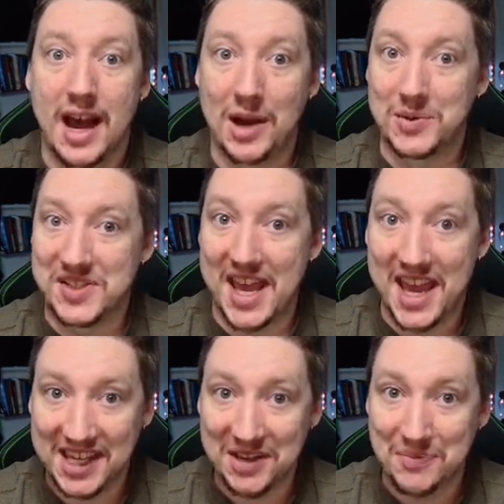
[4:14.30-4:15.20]
I was
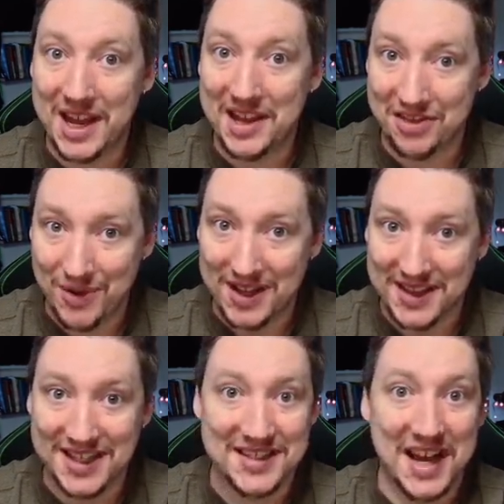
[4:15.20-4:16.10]
hanging by a thread
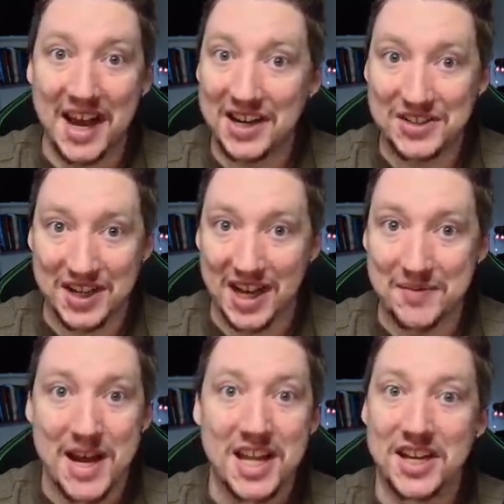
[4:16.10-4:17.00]
the entire
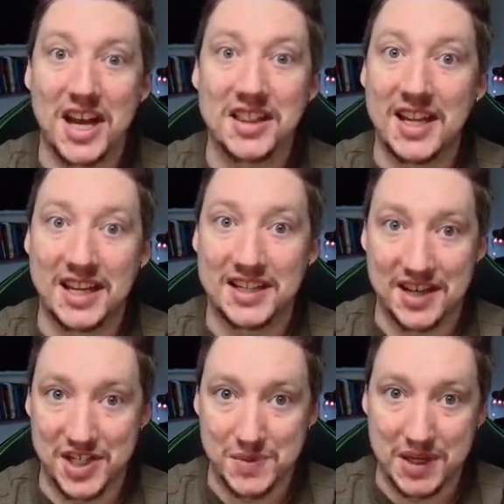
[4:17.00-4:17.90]
time, not letting it
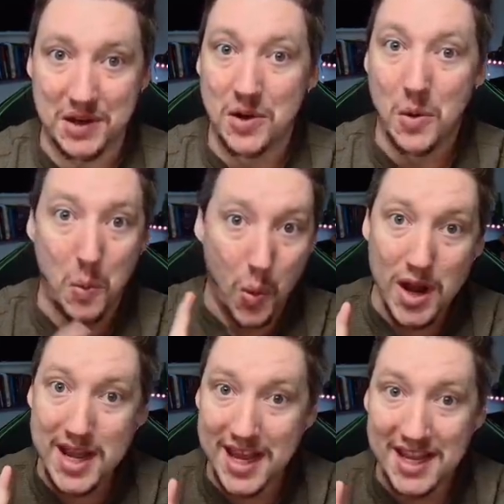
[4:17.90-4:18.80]
touch me.
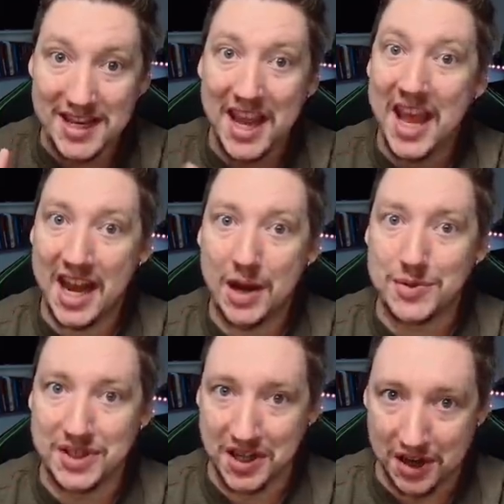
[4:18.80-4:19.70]
One hit, and I
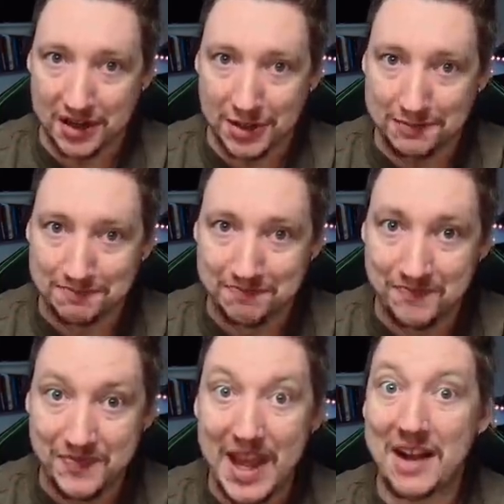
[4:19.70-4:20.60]
was a goner.
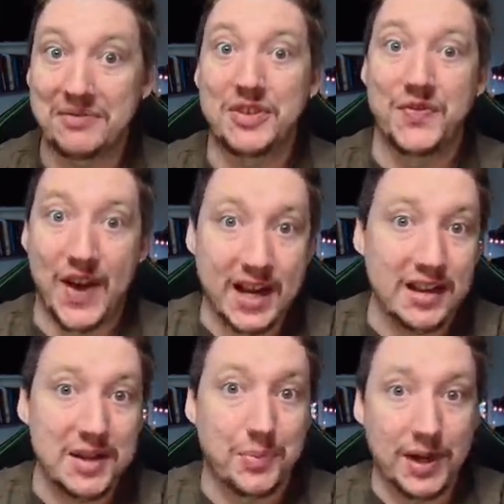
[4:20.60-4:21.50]
After
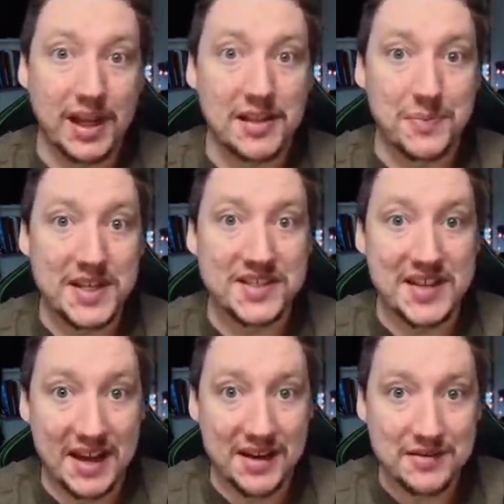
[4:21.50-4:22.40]
finally bringing the beast
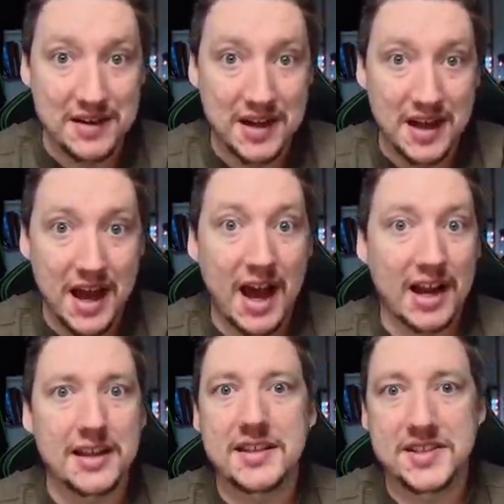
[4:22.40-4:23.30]
down, I
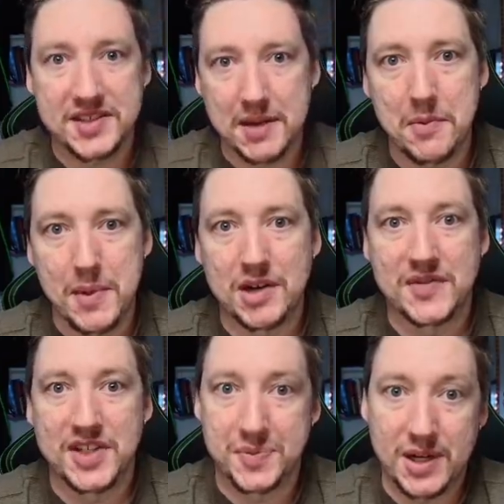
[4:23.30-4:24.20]
got the same amount of
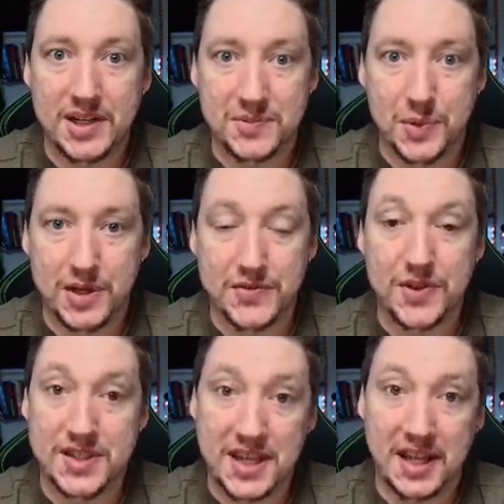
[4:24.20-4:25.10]
experience points for
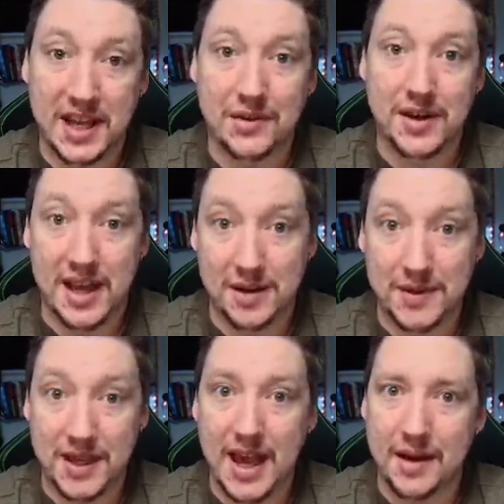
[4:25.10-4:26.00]
taking out an
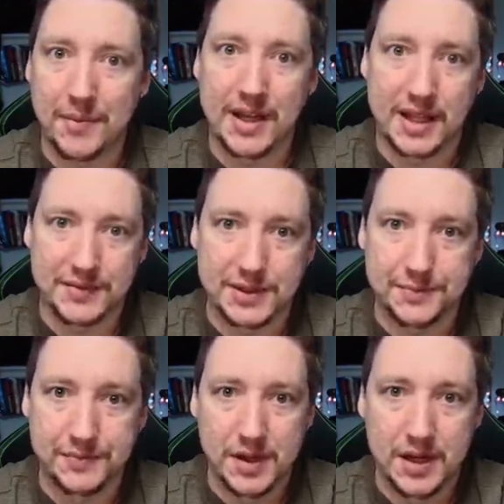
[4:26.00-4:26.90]
enemy at my level.
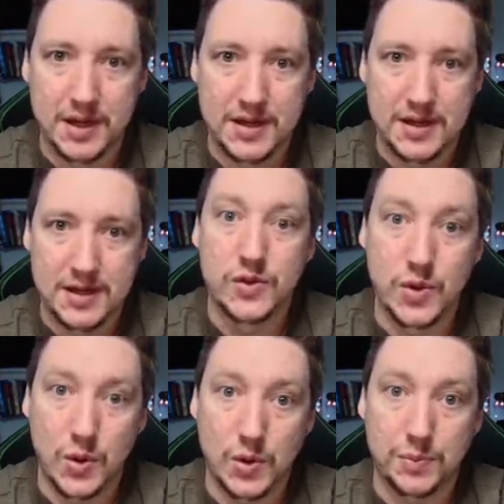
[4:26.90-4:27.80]

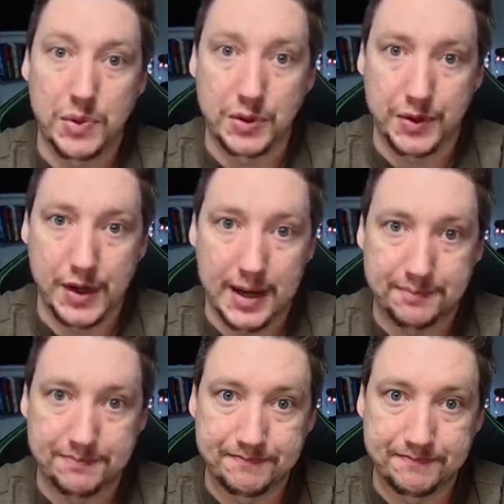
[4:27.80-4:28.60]
Total bullcrap.